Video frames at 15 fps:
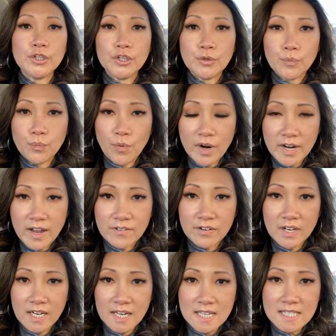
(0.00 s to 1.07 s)
whatever
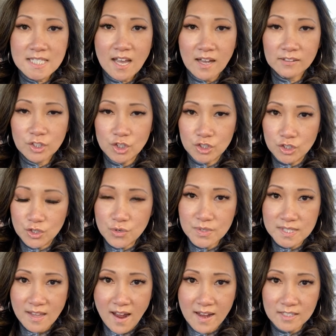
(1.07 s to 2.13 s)
it is, God could use
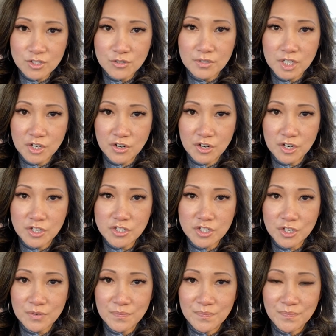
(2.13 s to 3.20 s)
that to encourage
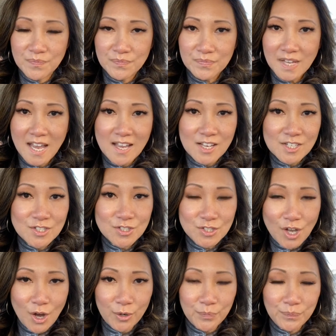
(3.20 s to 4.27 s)
you.
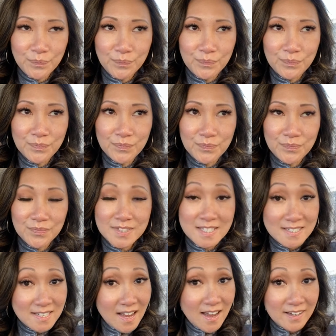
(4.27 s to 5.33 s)
So
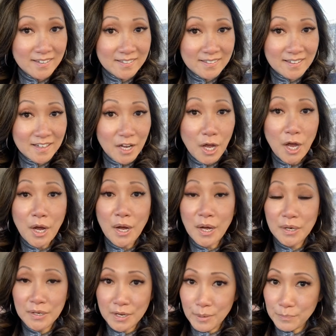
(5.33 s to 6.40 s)
today, a
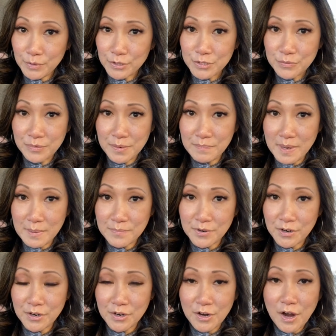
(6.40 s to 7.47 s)
number to
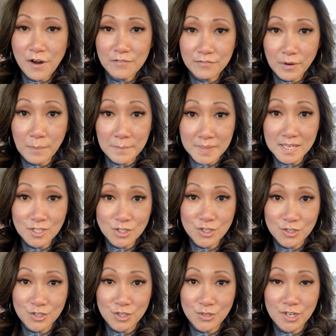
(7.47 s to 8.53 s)
remember from me to
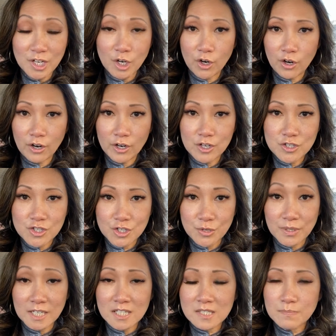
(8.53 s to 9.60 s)
you to encourage you
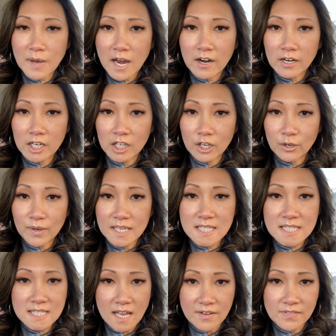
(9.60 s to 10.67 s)
and inspire you is
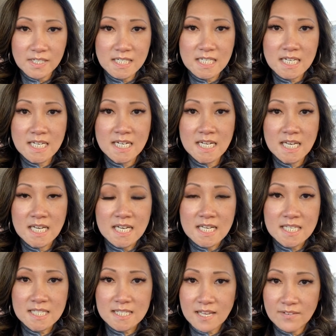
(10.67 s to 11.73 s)

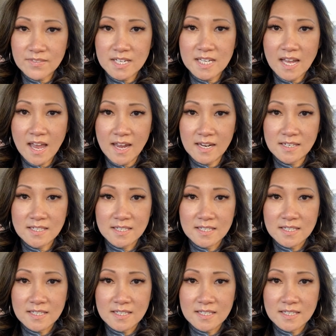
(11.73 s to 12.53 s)
1778.